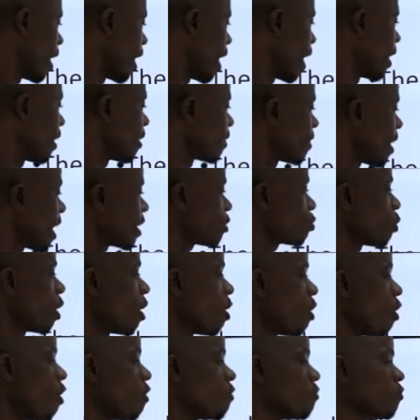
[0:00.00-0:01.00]
And that
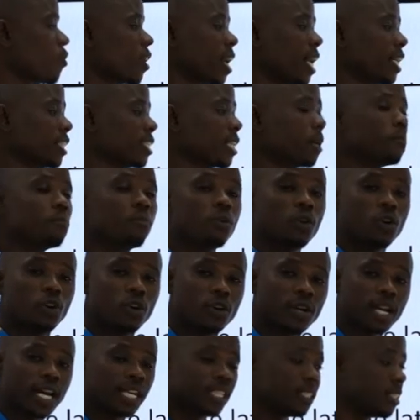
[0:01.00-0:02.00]
of calcium
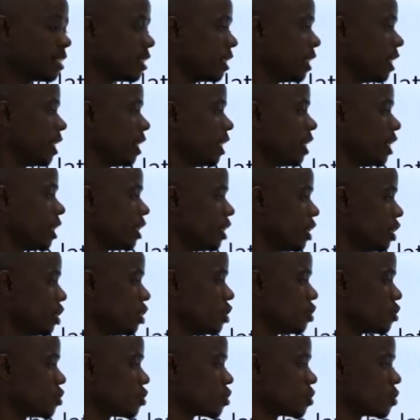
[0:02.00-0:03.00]
chloride
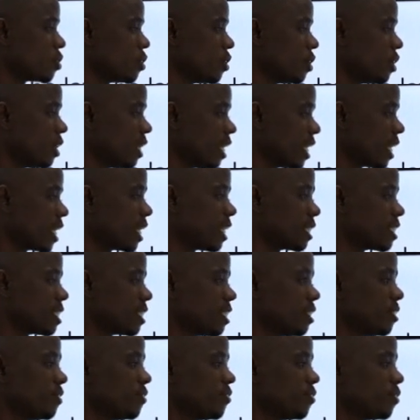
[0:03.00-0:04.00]
is
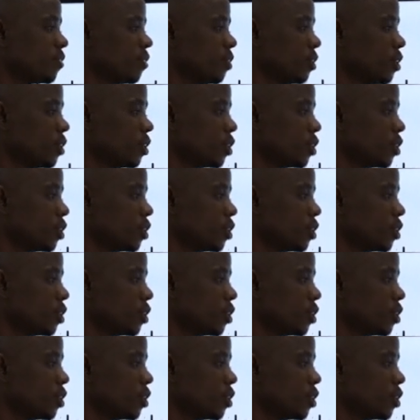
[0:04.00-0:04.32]
negative